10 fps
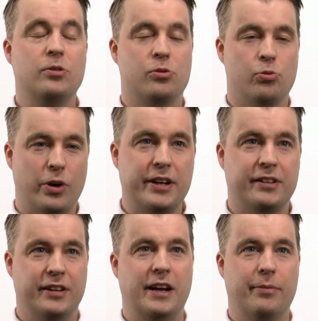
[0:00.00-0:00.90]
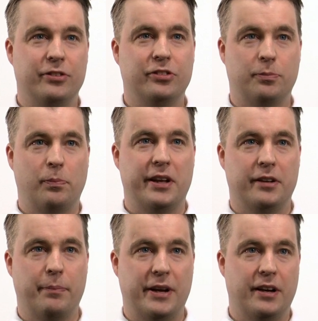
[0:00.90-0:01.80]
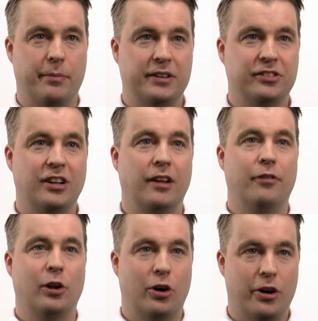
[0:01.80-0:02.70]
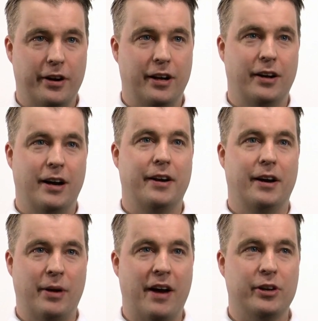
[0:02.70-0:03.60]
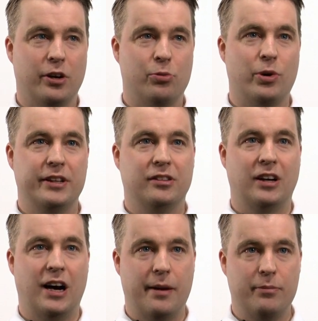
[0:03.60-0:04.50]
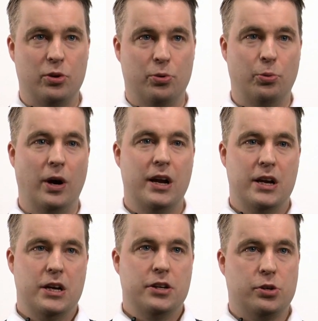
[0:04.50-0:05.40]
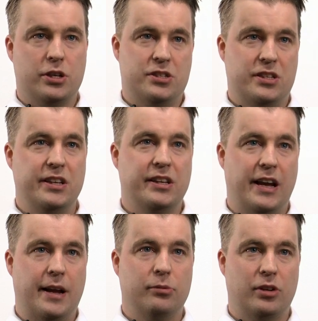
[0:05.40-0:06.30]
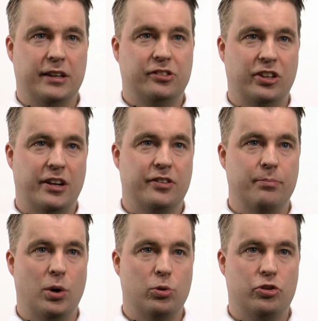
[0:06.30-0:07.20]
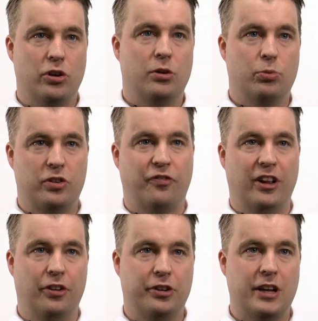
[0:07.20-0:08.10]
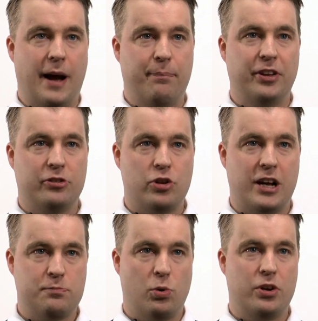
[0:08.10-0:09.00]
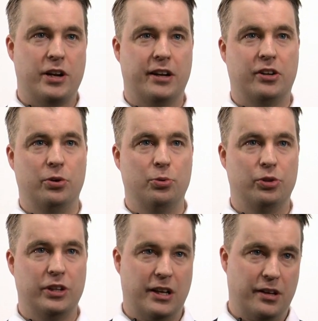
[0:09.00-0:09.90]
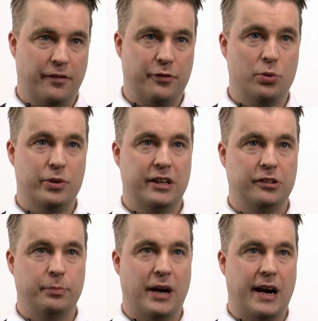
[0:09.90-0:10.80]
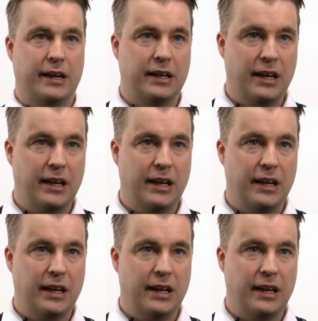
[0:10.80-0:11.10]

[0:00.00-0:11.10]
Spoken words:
great game. I just played the beta myself a lot, and I'm having a great time. You can see games like Cities in Motion, which fills a gap that Transport Tycoon did a few years back.